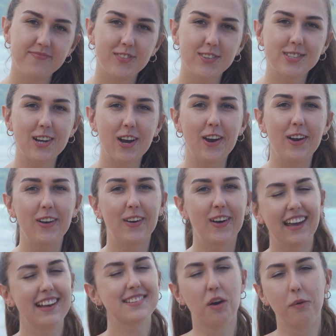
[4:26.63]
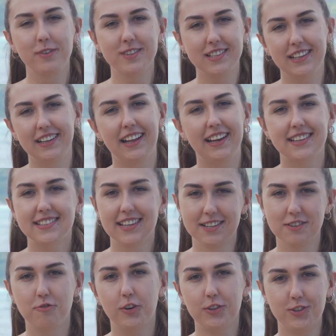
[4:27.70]
So it's obviously like such a
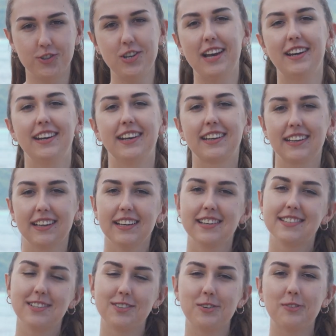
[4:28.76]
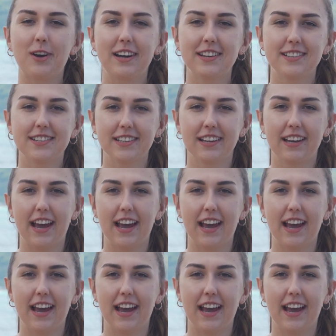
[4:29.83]
photogenic situation.